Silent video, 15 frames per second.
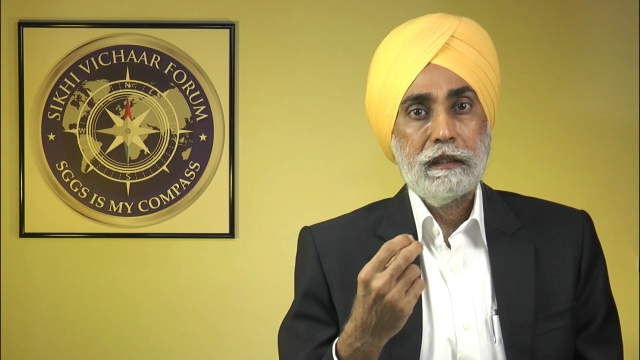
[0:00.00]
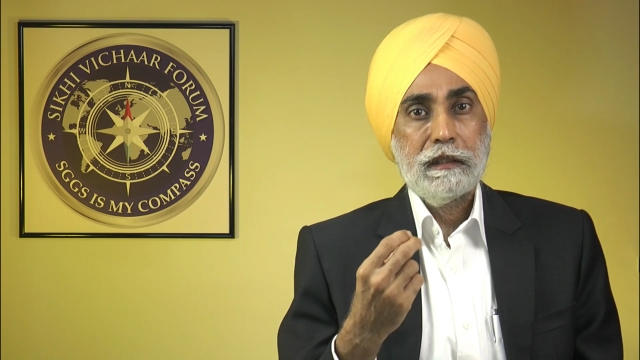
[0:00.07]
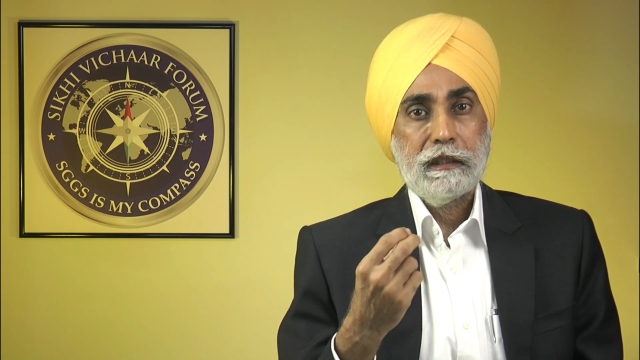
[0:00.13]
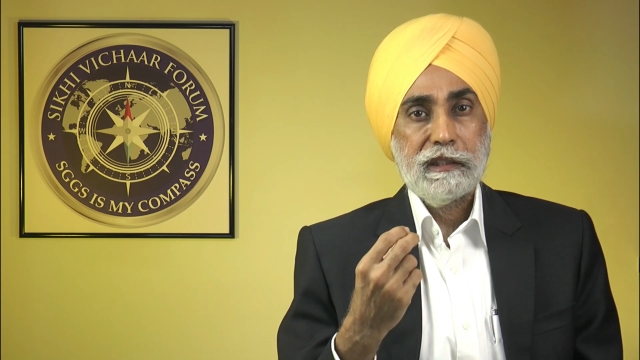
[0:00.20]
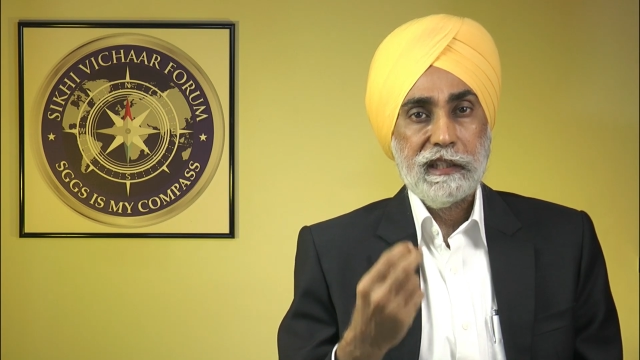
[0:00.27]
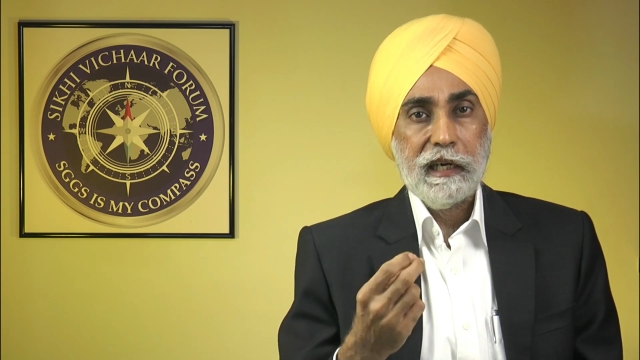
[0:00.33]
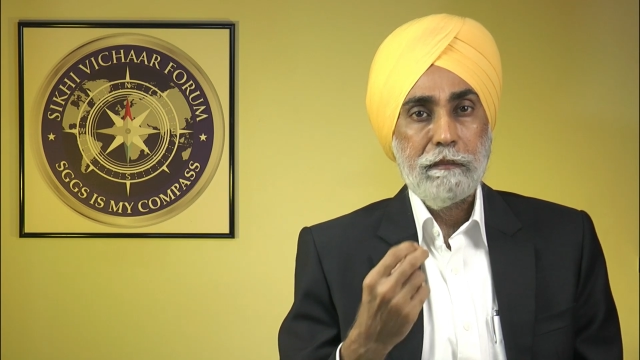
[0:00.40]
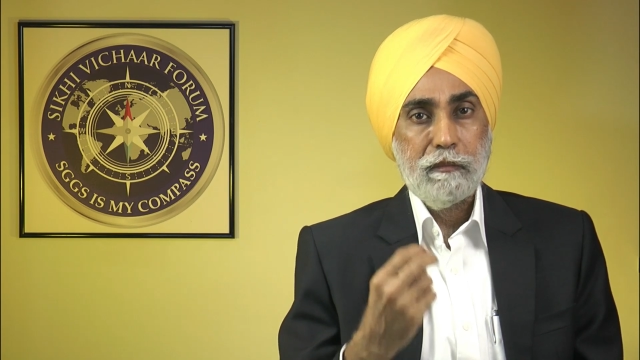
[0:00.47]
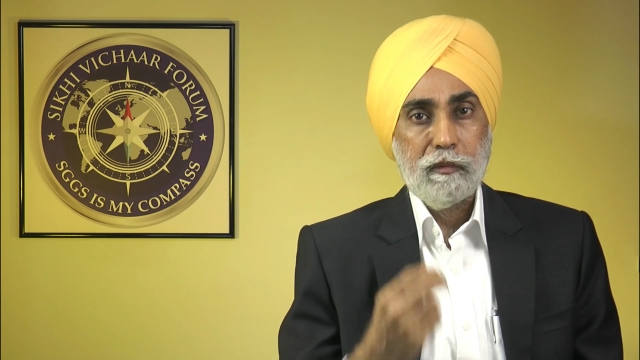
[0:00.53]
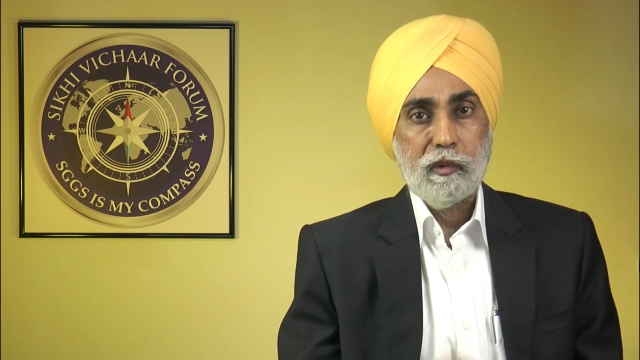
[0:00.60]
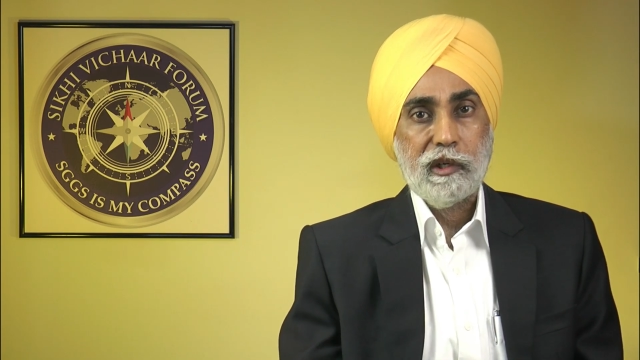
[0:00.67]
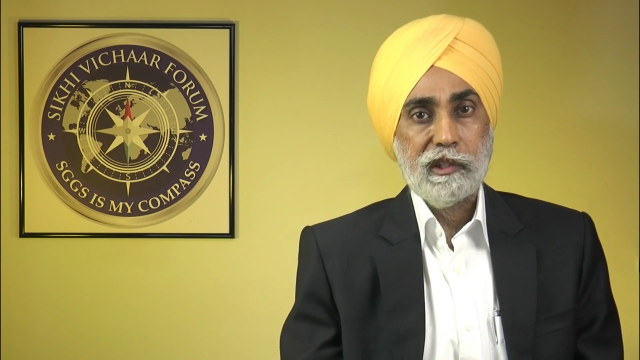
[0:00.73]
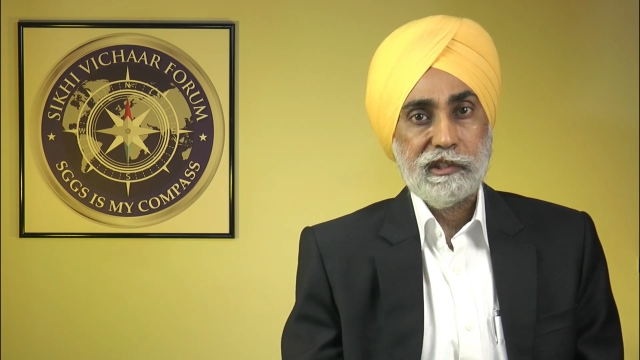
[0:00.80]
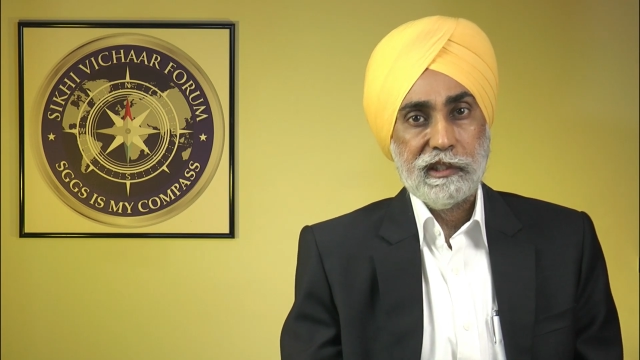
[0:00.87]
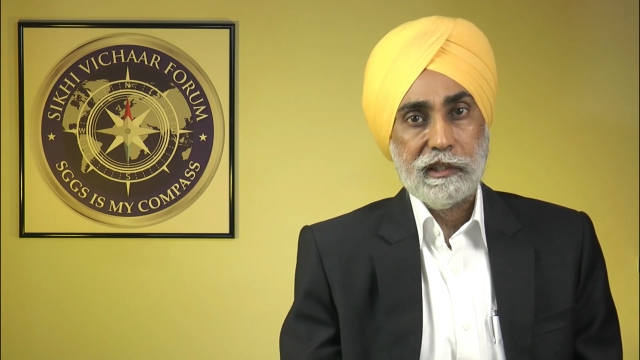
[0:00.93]
some
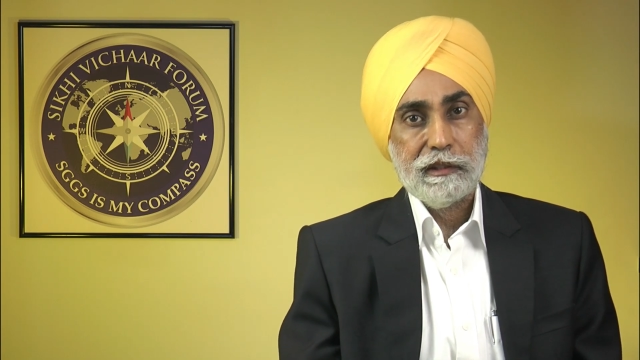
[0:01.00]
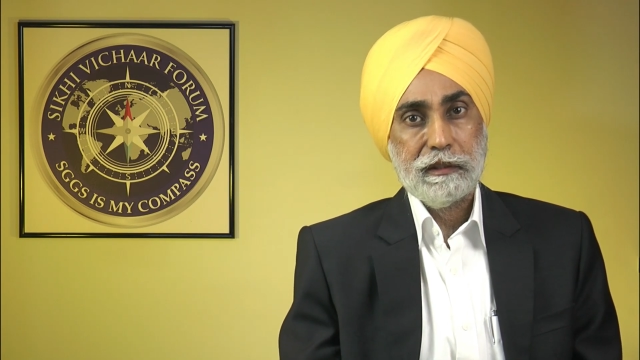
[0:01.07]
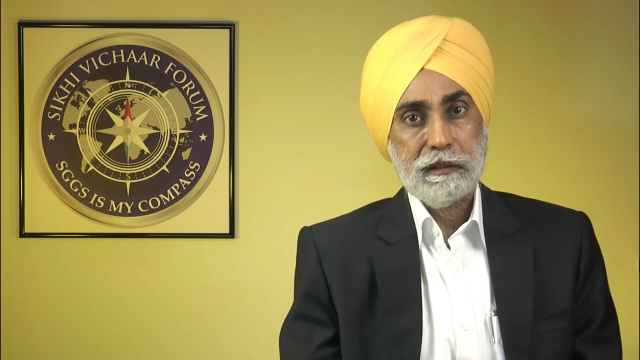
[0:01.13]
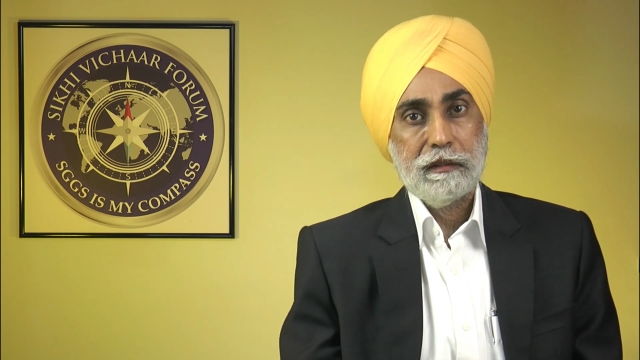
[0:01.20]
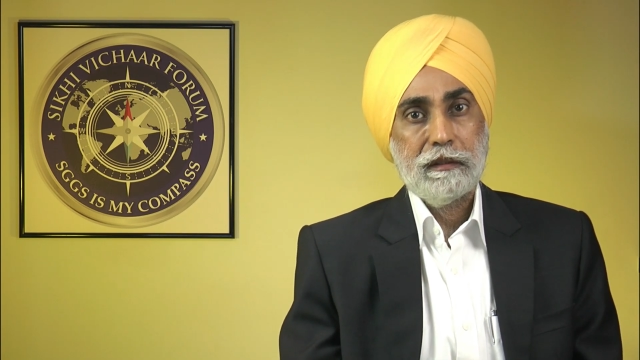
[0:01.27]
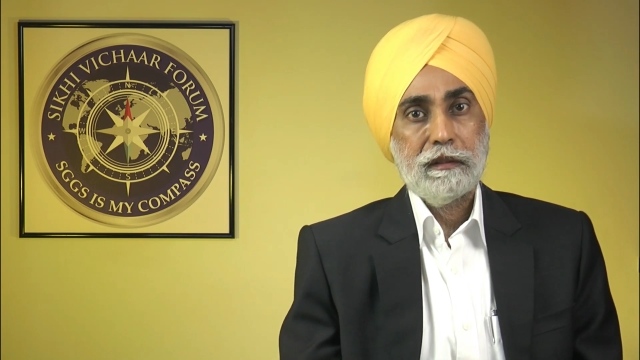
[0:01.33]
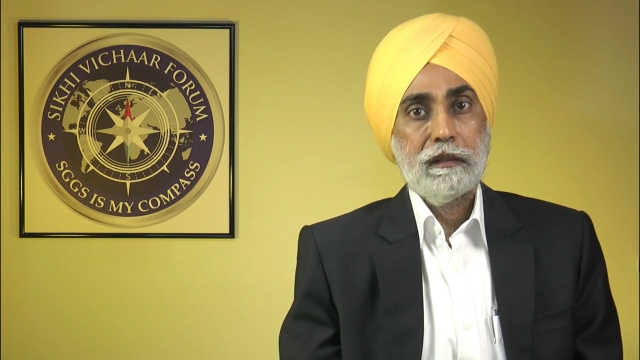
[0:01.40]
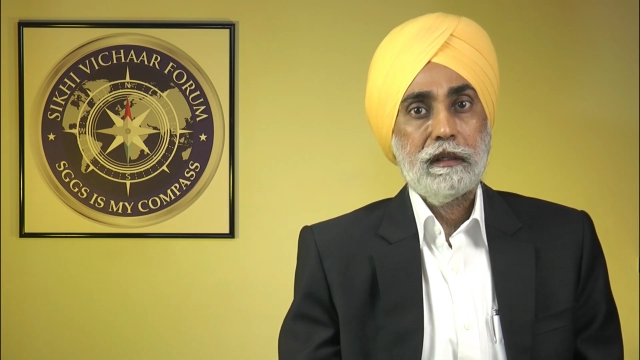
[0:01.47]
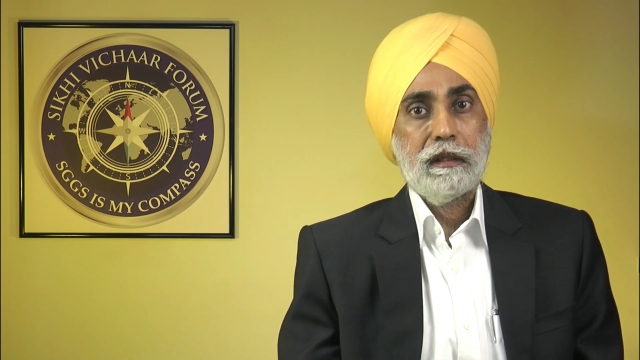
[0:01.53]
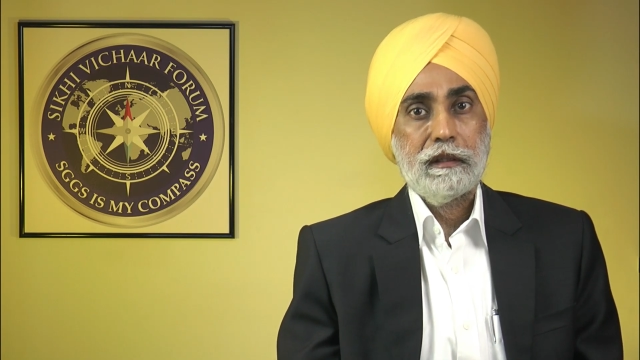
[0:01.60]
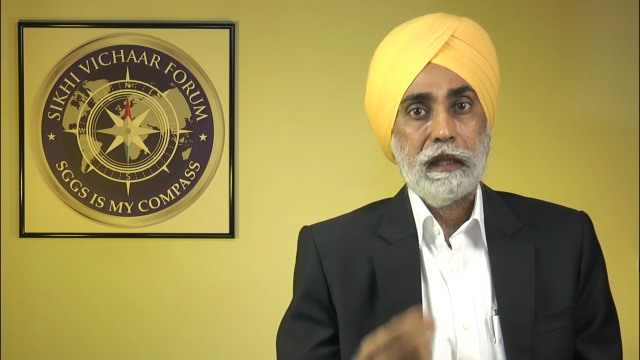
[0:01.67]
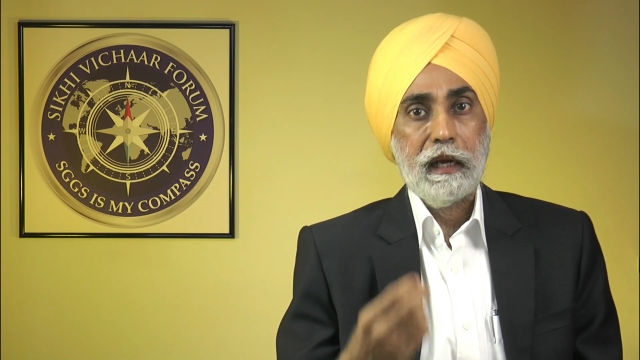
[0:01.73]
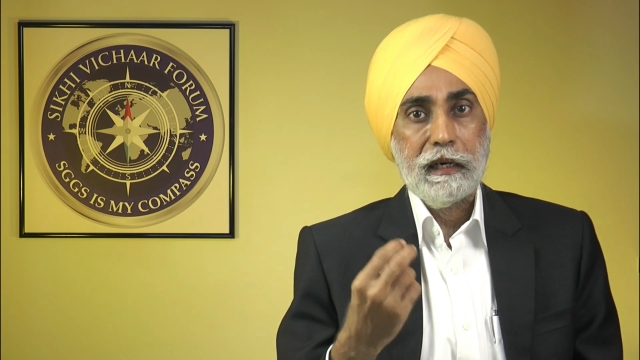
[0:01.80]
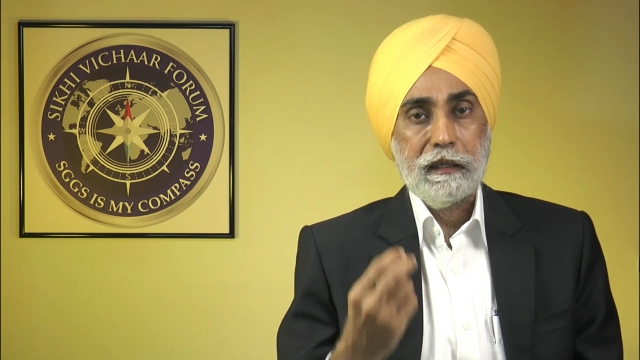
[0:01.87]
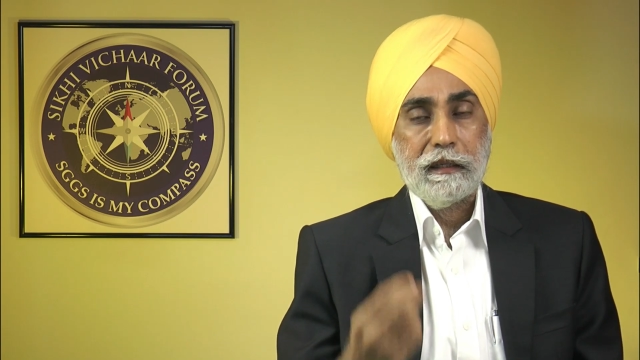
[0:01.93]
verses
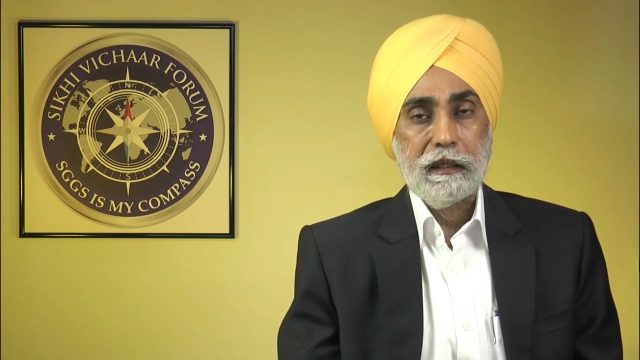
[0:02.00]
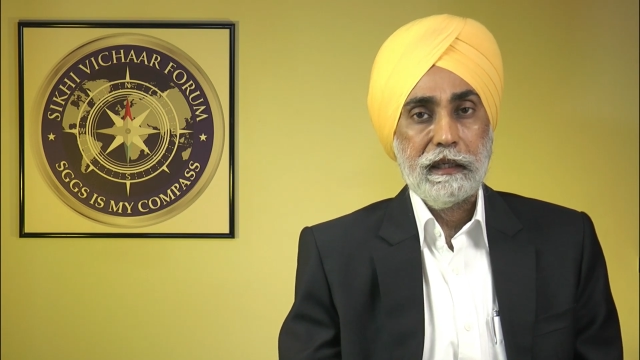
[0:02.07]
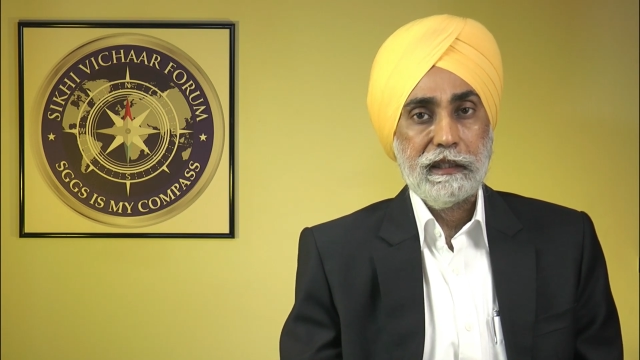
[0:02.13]
that